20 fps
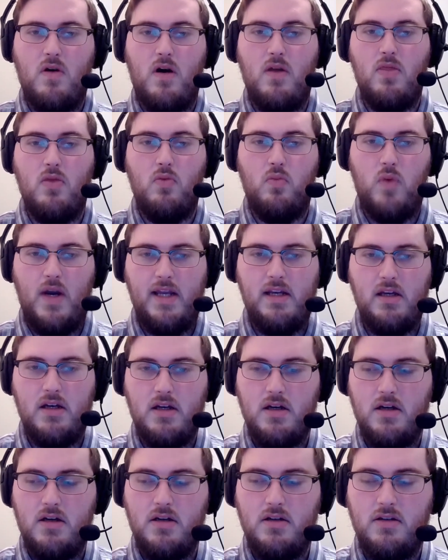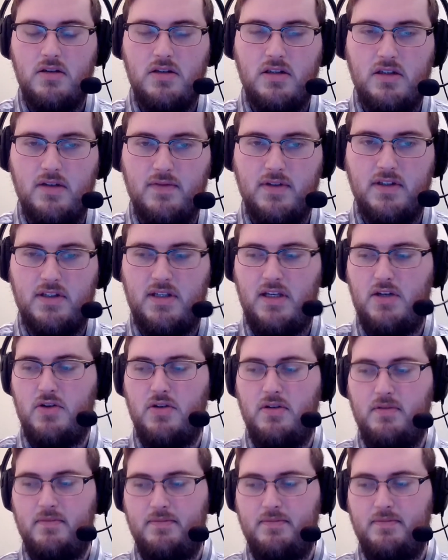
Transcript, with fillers: on the white civilization.